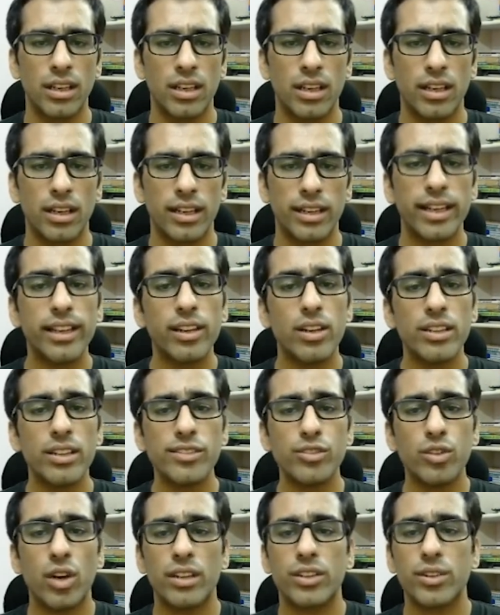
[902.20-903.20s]
Click
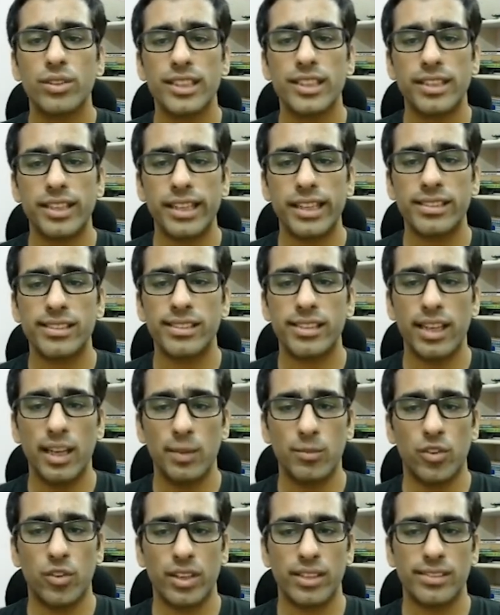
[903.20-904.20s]
also auto-generates a
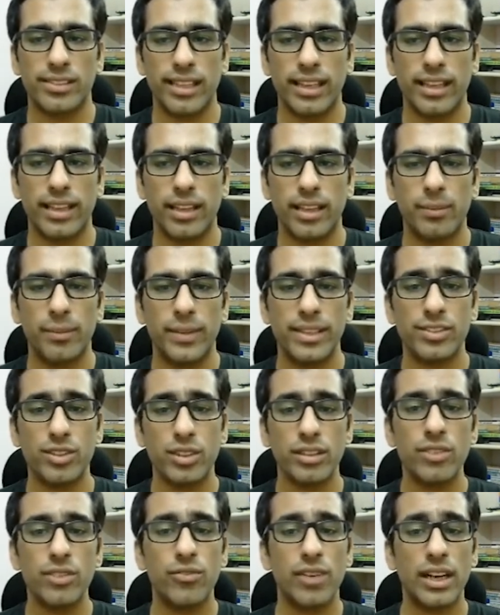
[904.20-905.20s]
help for a CLI based
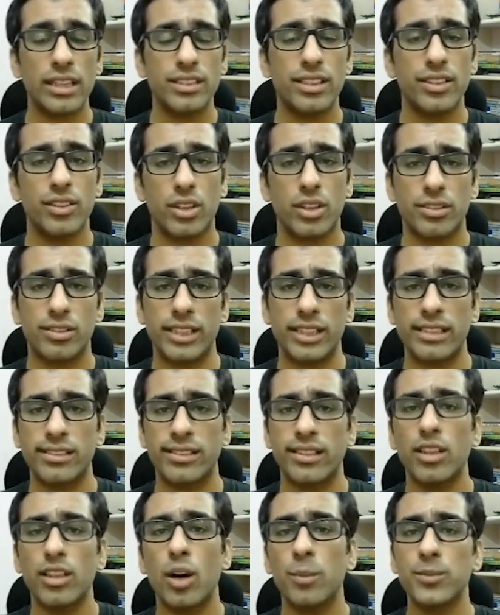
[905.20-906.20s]
on the function doc strings
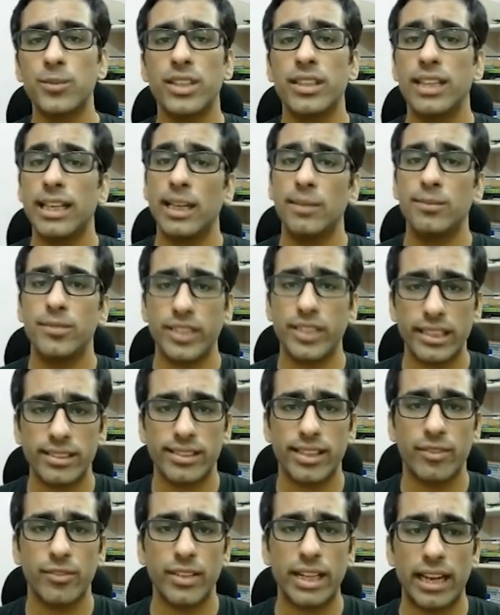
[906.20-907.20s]
and the option help strings
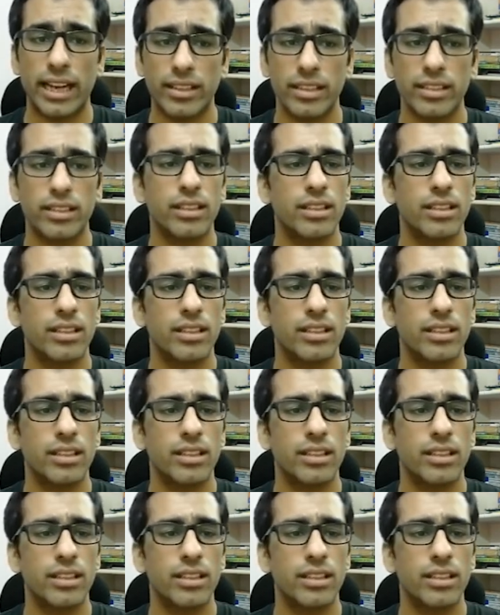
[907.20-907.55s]
that we added.